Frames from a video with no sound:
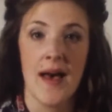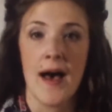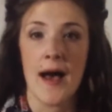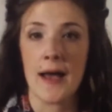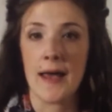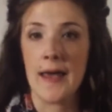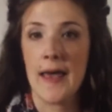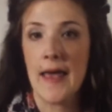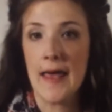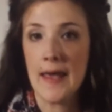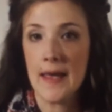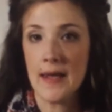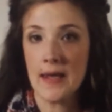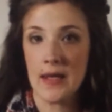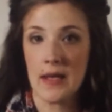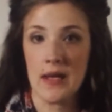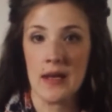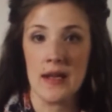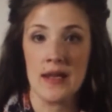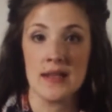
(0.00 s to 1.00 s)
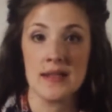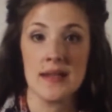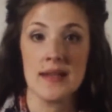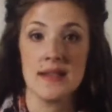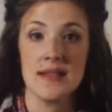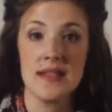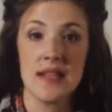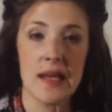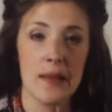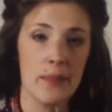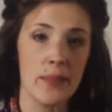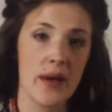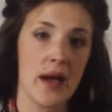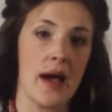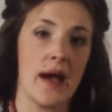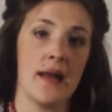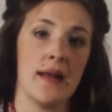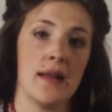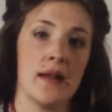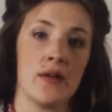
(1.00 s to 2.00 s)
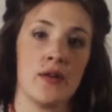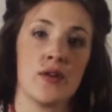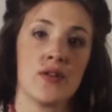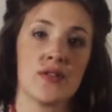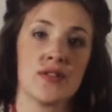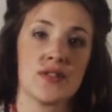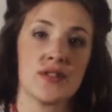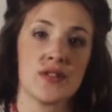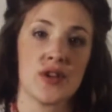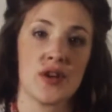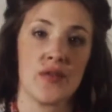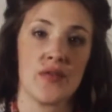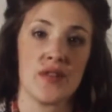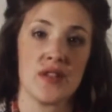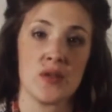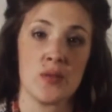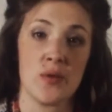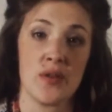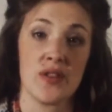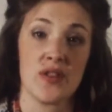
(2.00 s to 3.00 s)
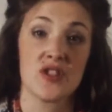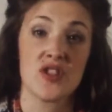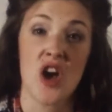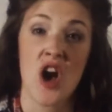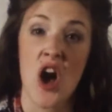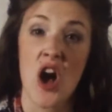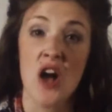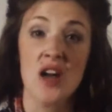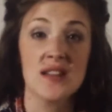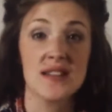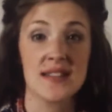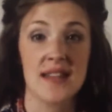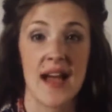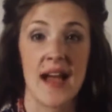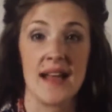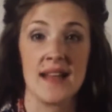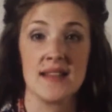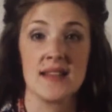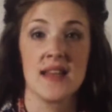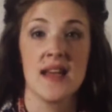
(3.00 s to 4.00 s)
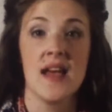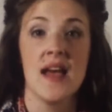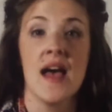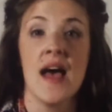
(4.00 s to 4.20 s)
A canyon is a deep cut in Earth's surface with tall sides